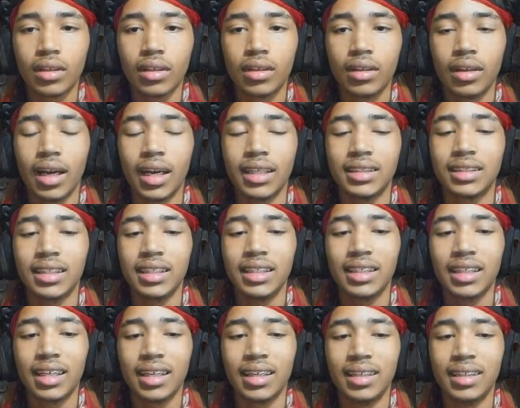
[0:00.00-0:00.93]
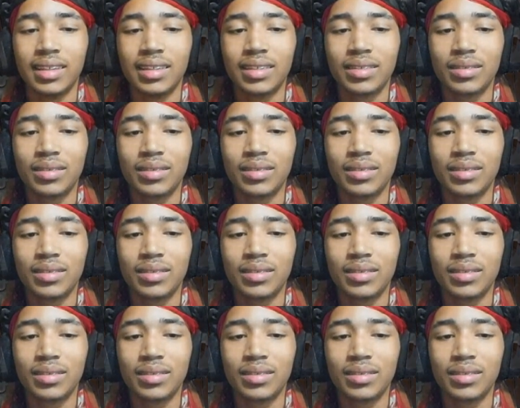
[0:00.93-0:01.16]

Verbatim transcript: Nicely done.